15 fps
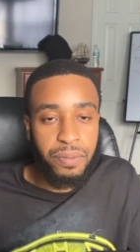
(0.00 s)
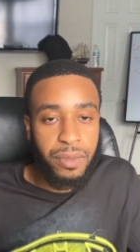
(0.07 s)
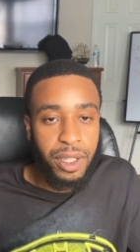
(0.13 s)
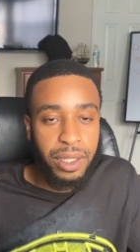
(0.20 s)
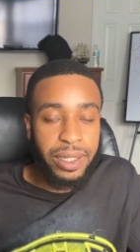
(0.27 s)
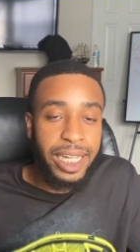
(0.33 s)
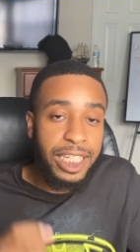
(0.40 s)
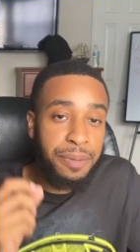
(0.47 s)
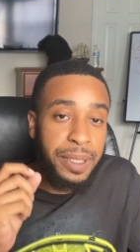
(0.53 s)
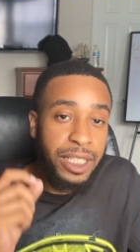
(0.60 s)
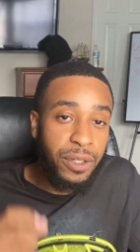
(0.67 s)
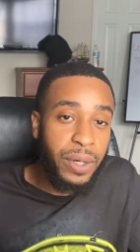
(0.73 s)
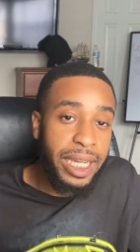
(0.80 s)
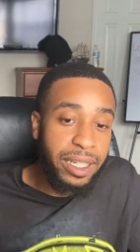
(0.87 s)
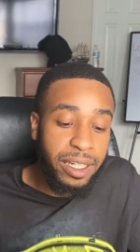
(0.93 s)
you guys pick the
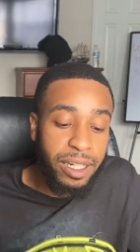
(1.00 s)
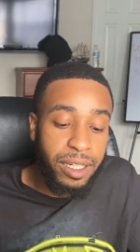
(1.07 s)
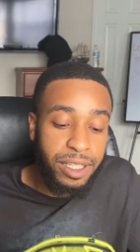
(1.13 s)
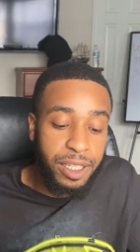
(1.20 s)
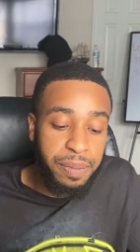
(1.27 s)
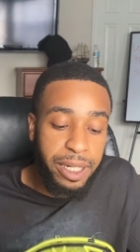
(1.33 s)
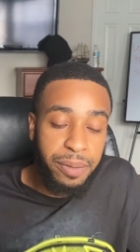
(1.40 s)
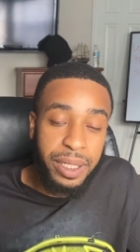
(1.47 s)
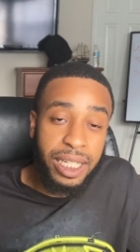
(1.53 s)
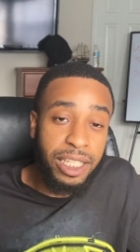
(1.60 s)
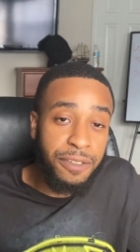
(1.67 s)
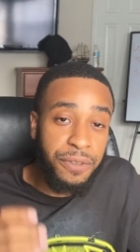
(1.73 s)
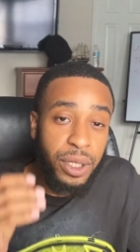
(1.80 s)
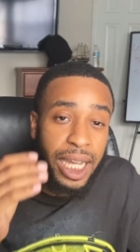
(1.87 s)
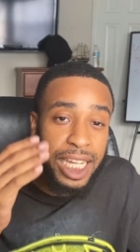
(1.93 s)
right currency pair, because
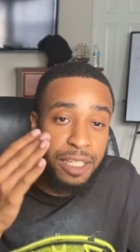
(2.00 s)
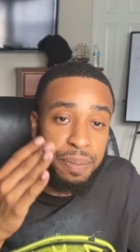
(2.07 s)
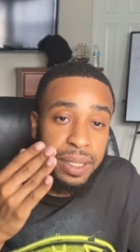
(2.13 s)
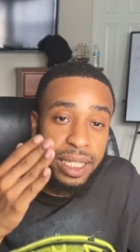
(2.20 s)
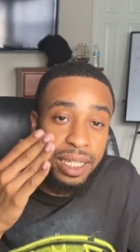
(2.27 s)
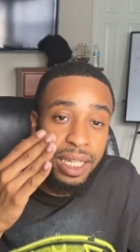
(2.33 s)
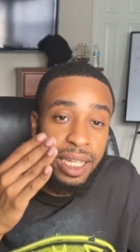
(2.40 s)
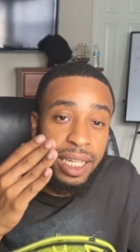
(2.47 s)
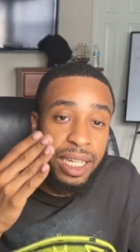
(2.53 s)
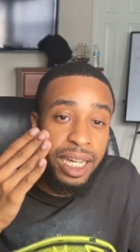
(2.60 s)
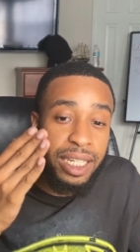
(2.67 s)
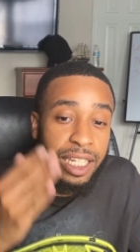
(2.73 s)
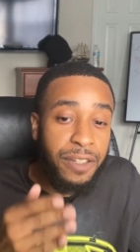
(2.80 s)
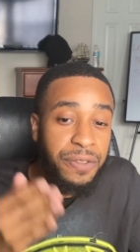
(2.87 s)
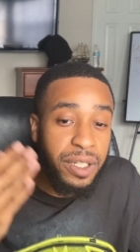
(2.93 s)
if you guys pick a
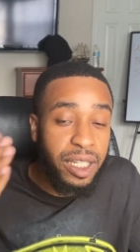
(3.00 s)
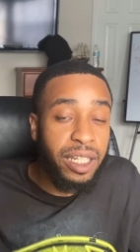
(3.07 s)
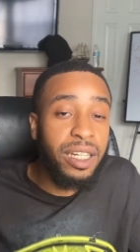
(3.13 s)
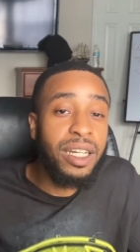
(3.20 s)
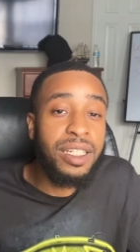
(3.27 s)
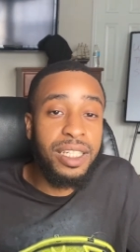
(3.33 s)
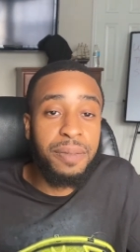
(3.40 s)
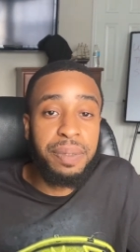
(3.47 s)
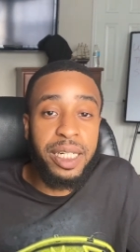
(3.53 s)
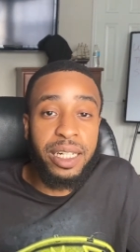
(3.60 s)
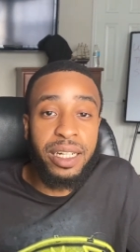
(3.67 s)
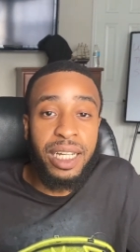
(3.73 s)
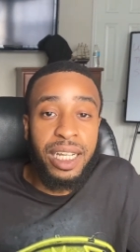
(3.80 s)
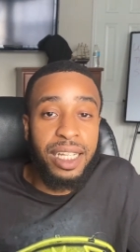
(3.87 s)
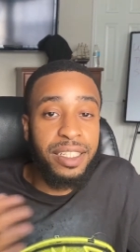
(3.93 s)
different currency
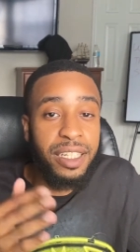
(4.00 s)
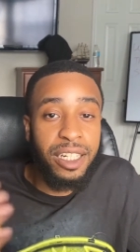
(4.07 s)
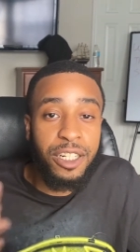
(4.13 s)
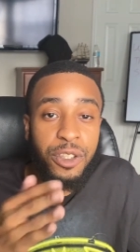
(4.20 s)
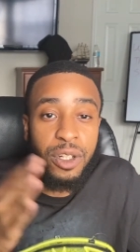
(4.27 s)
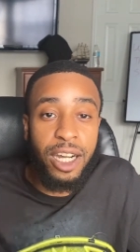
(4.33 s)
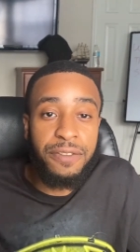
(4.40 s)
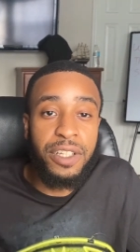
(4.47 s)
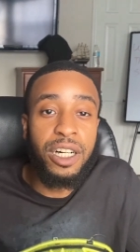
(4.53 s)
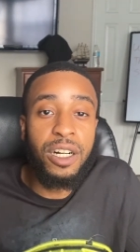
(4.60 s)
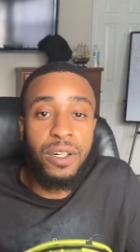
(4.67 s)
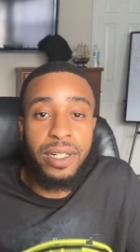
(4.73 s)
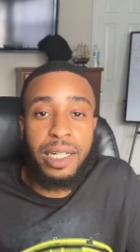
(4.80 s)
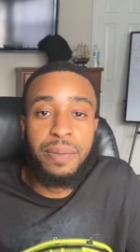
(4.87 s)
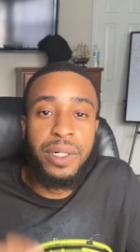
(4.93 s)
pair, it's going to throw off the
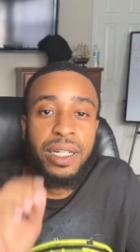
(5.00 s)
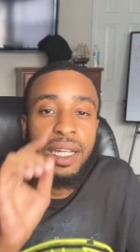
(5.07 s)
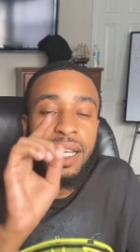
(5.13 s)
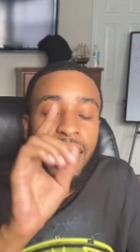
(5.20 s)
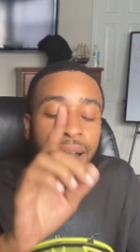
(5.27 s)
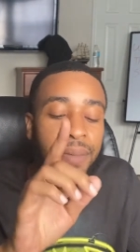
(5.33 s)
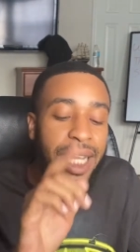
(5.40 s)
whole number. I'm going to